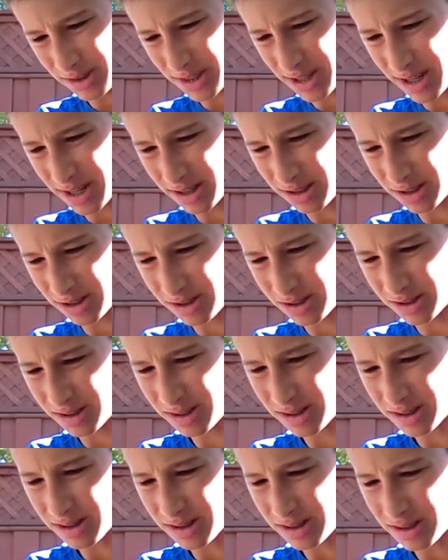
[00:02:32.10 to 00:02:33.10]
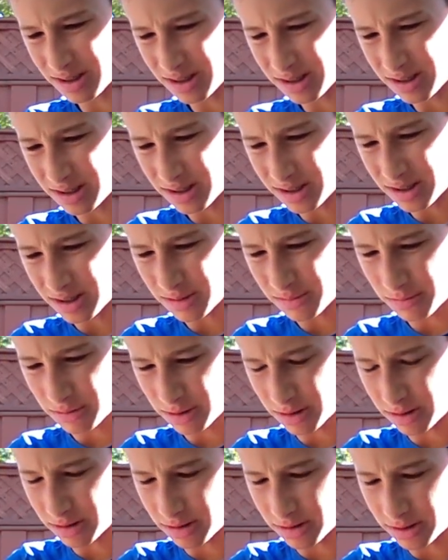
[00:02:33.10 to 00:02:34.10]
yeah, just put
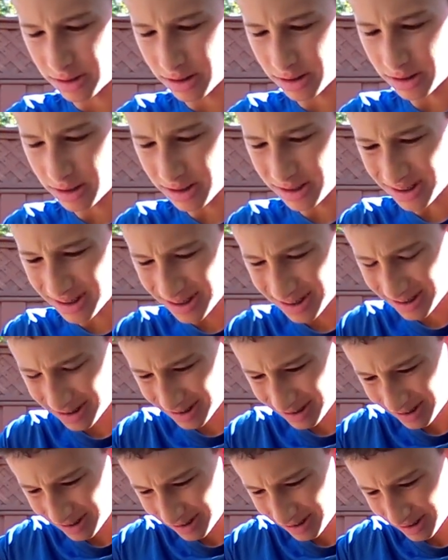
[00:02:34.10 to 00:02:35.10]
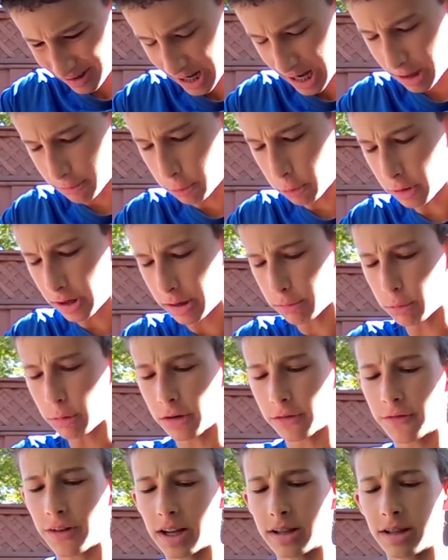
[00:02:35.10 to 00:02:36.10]
it on there, and it won't
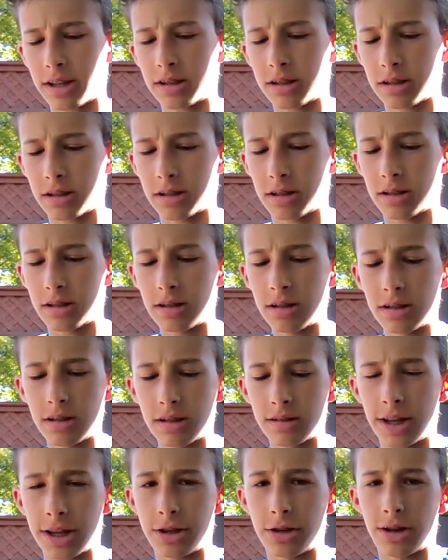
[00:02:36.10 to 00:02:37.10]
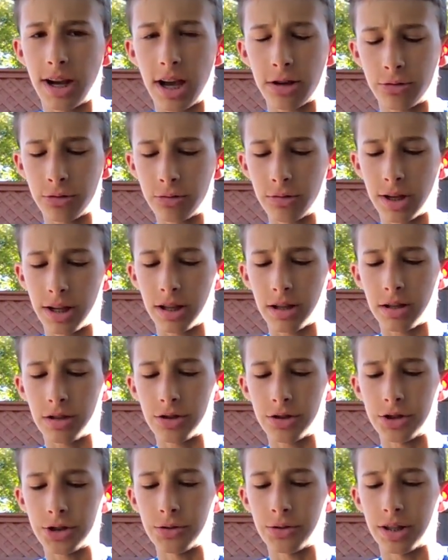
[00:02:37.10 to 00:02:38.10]
affect your actual
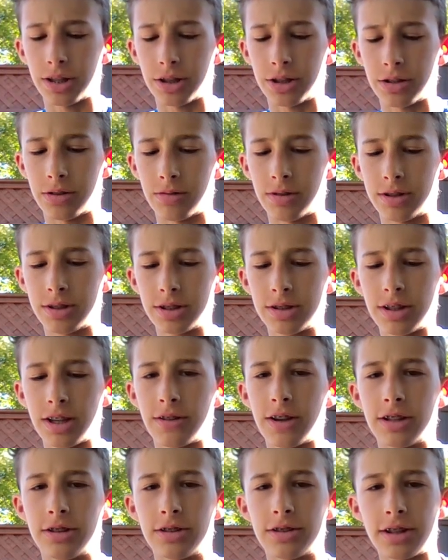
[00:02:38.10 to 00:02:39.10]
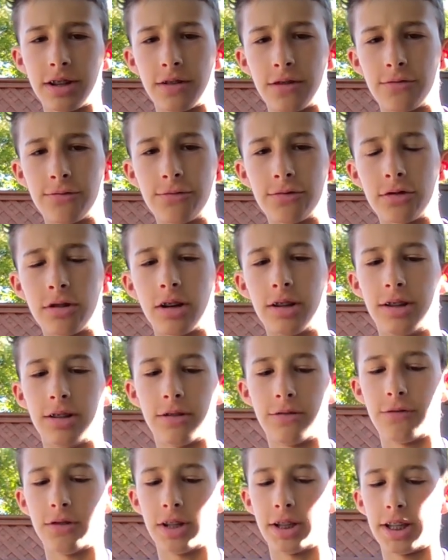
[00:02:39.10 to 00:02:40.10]
shooting too. It's just like a fun
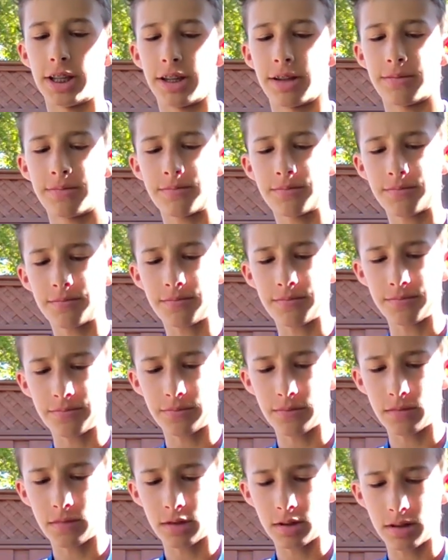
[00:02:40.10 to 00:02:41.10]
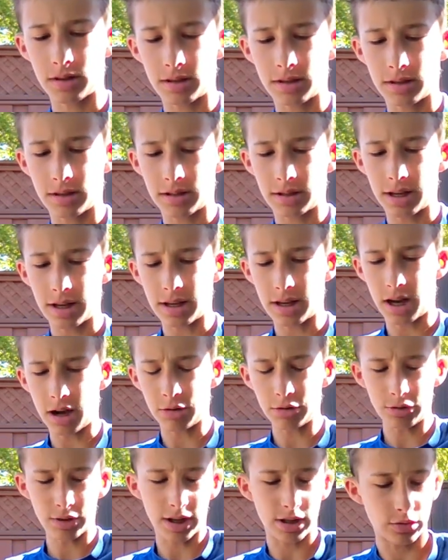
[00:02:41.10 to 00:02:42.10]
thing. And I'll
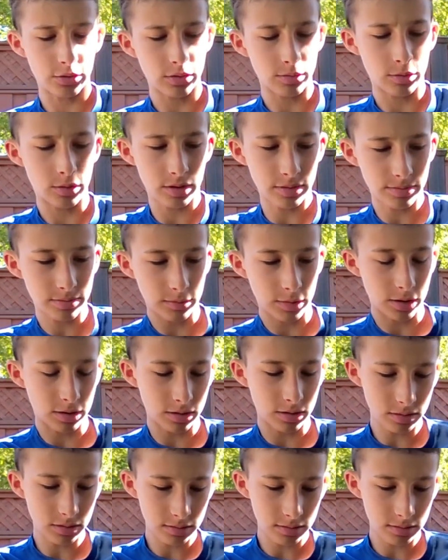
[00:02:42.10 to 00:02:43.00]
do a little one. I know.